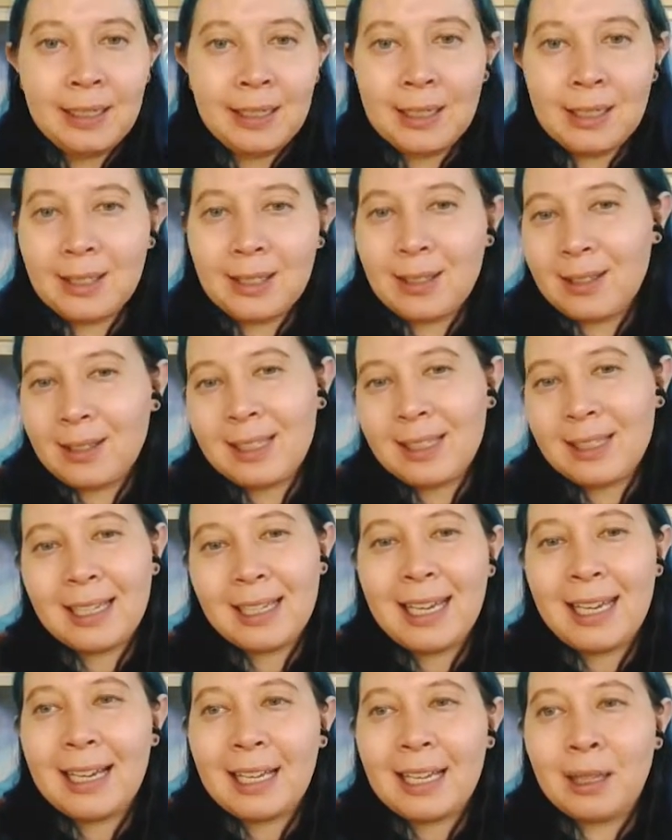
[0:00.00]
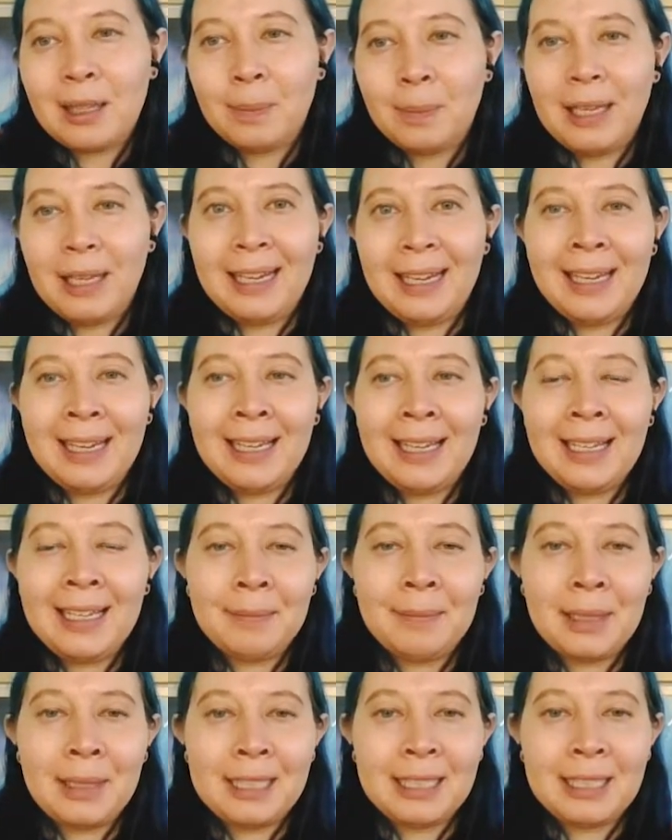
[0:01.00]
Since I can't get the
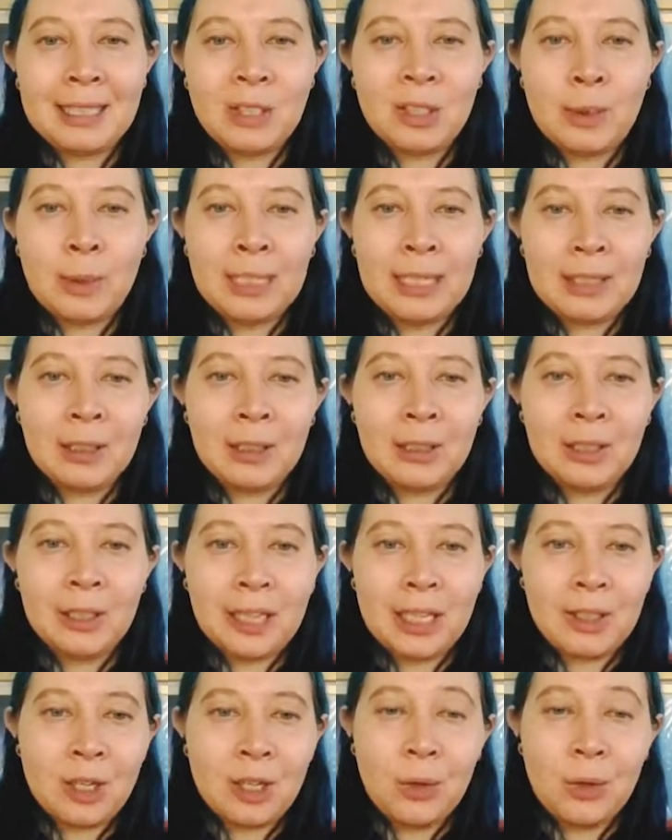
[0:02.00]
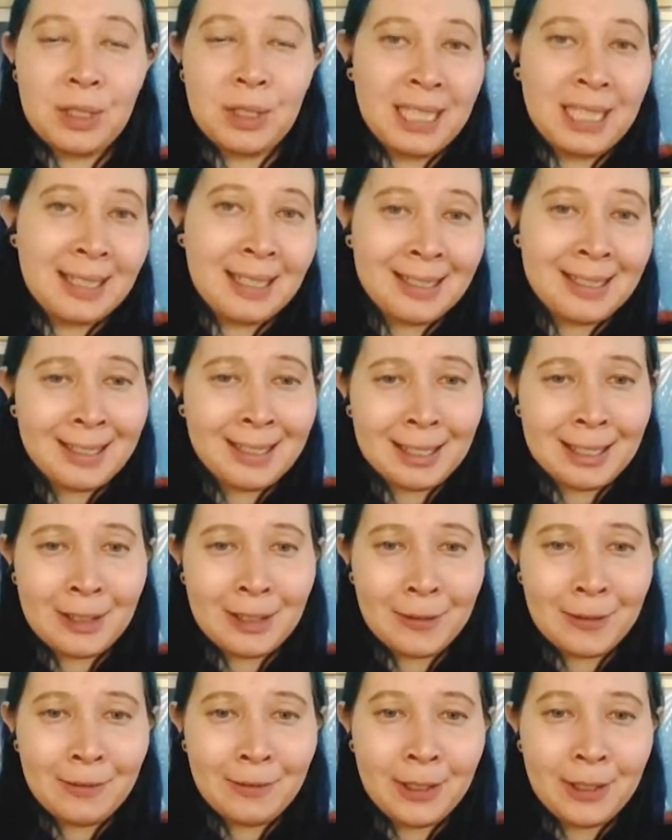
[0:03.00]
blanket, but I still want it to look as cozy as it does
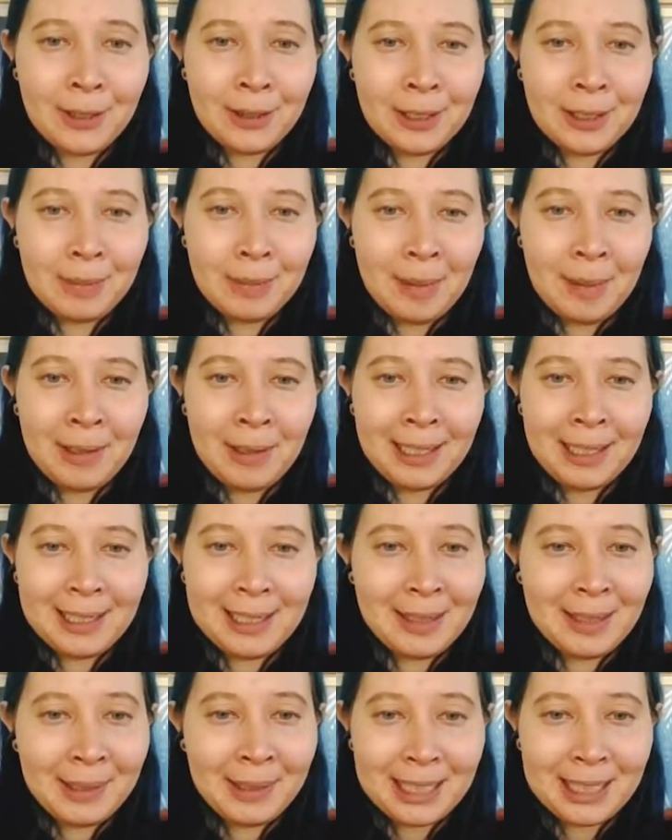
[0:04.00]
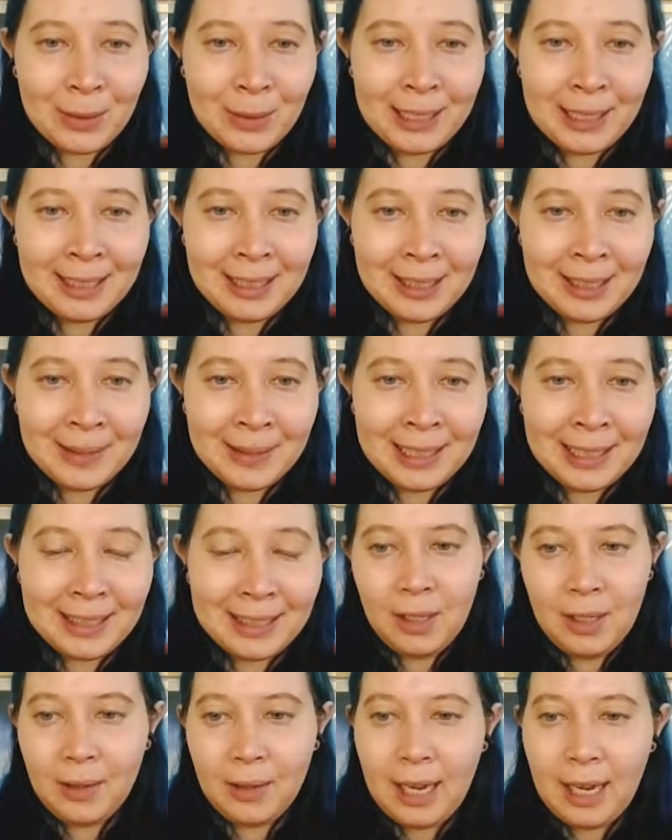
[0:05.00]
in the photo, maybe that's the best way to do it.
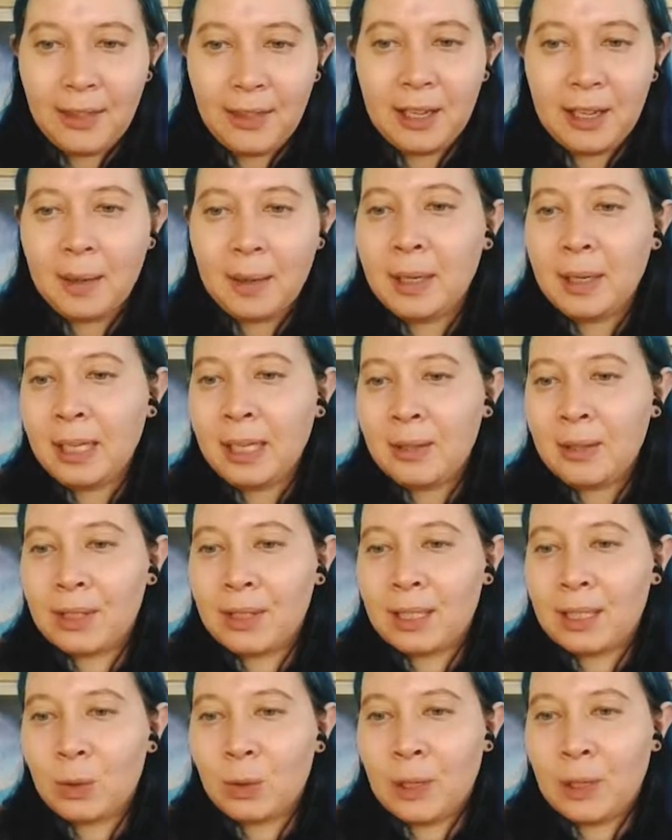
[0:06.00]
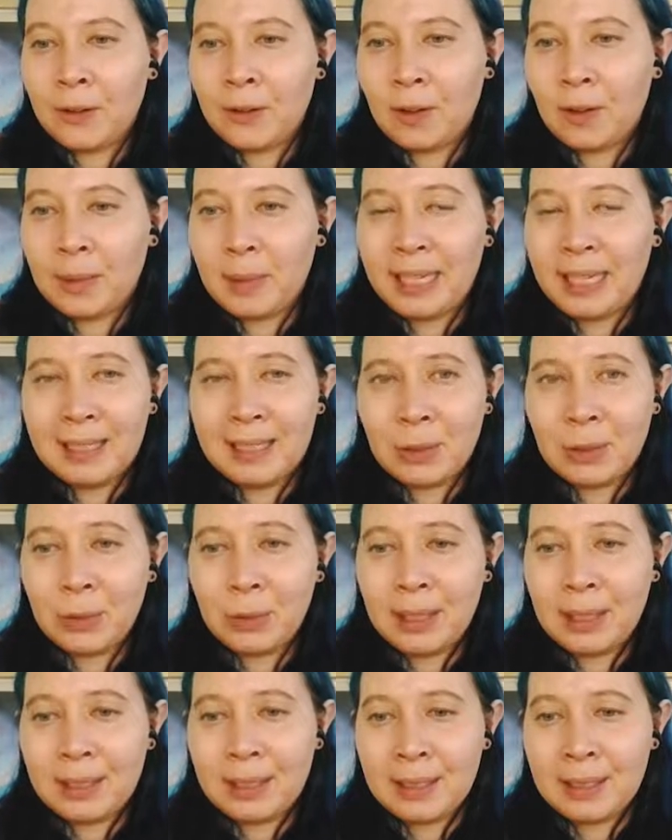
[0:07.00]
Okay, I think I'm going to use this one from high school
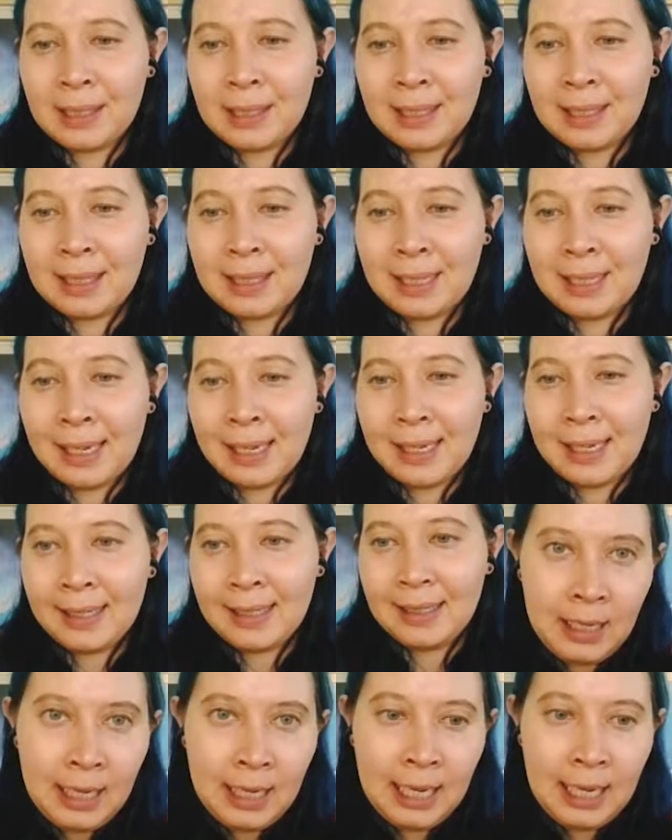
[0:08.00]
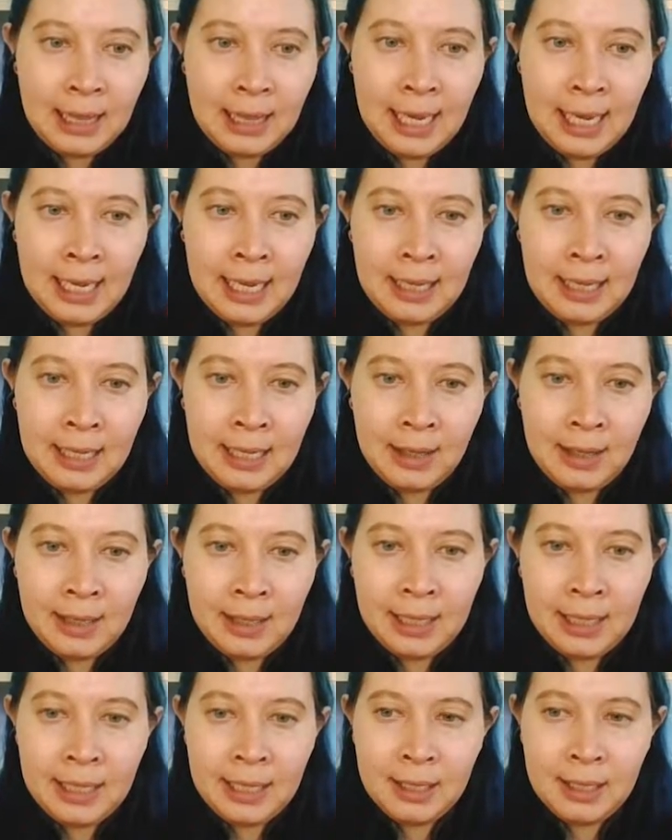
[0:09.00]
years instead. And then
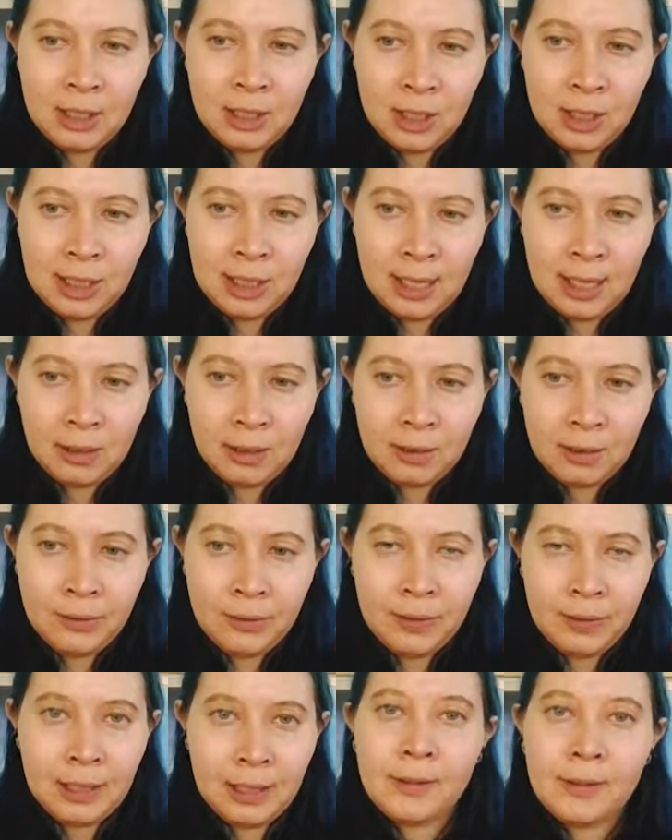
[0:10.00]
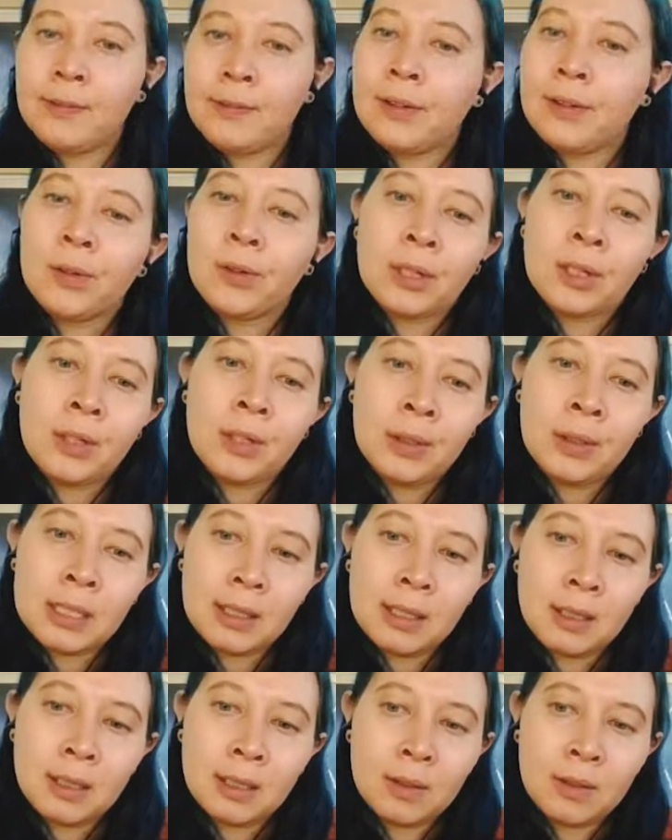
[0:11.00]
there is a shelf in the photo. It's
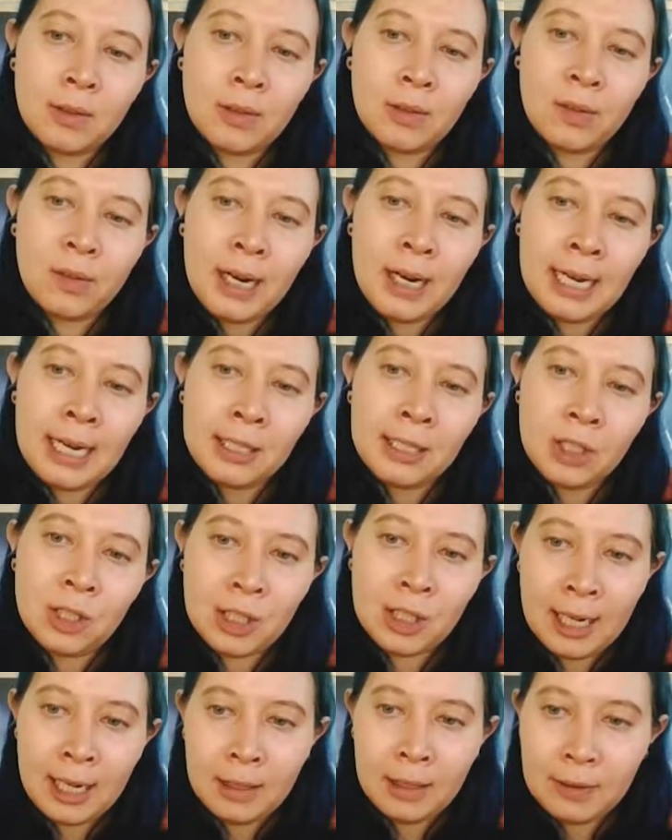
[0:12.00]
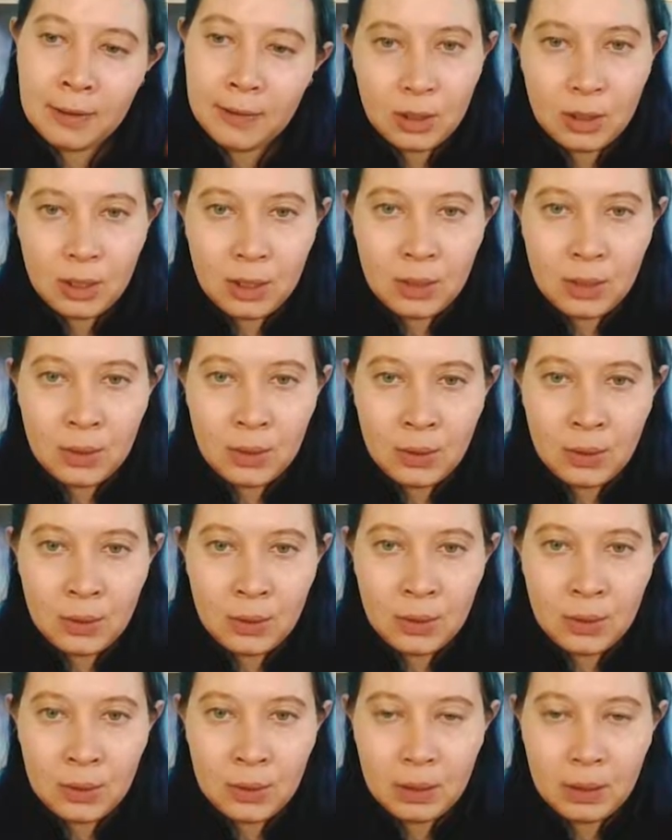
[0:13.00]
like a gray shelf.
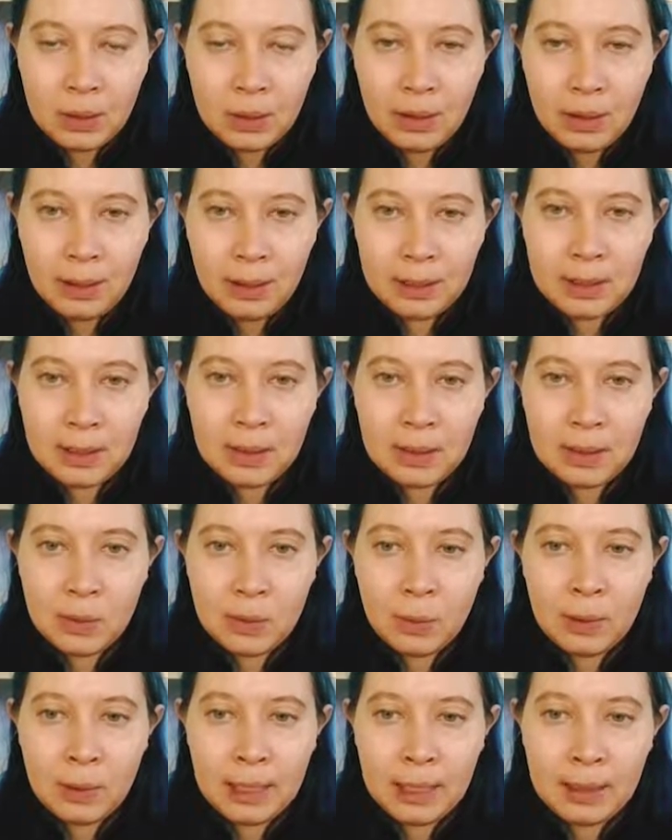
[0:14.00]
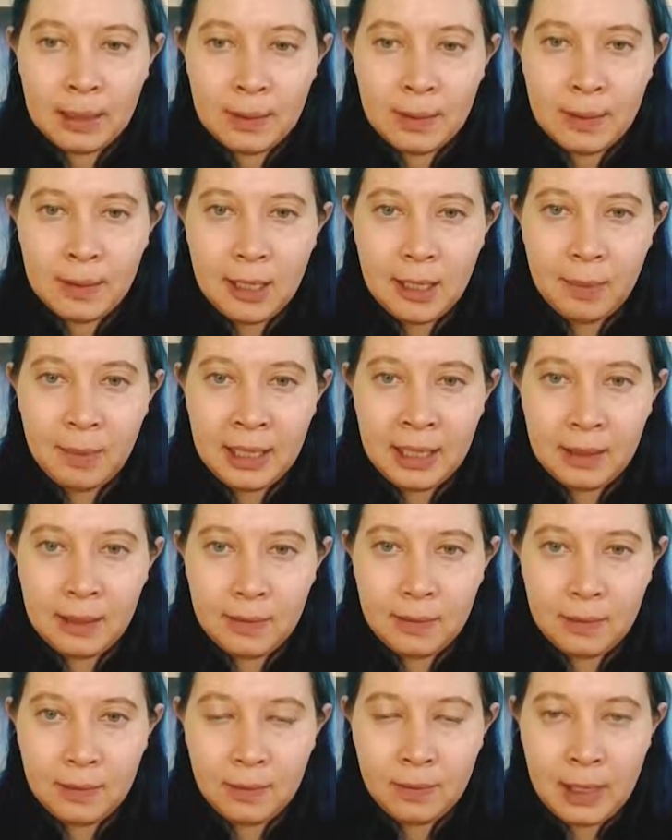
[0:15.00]
Do this one. I might
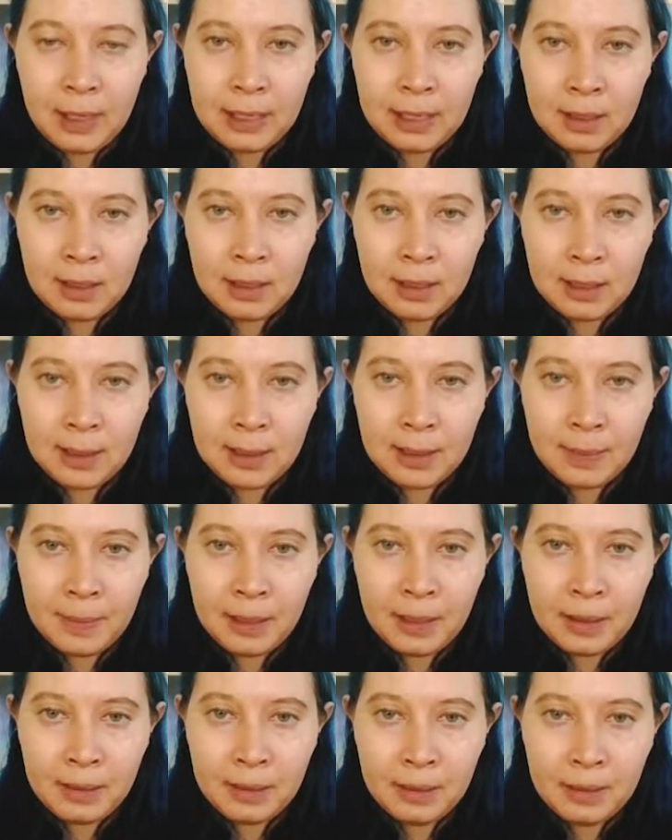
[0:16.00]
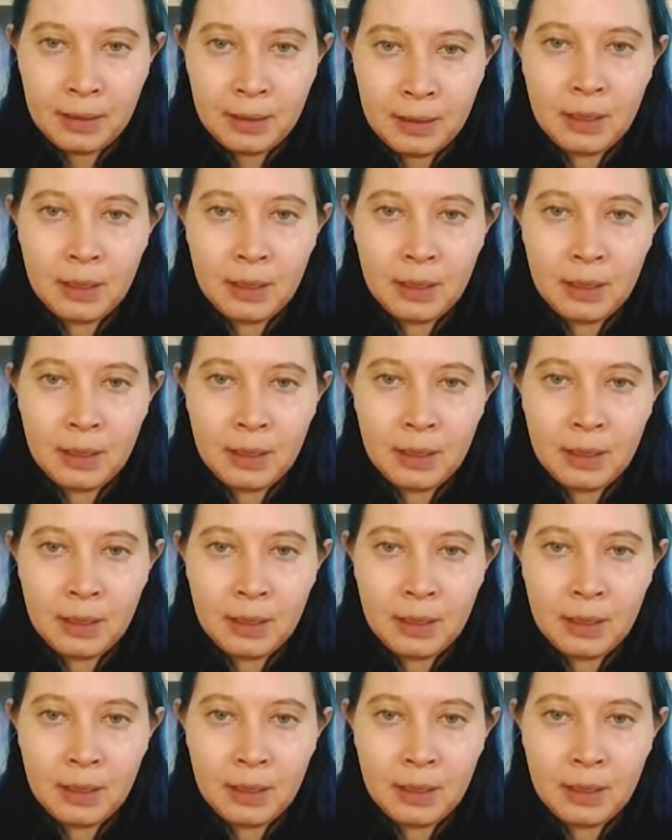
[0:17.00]
raise this up though.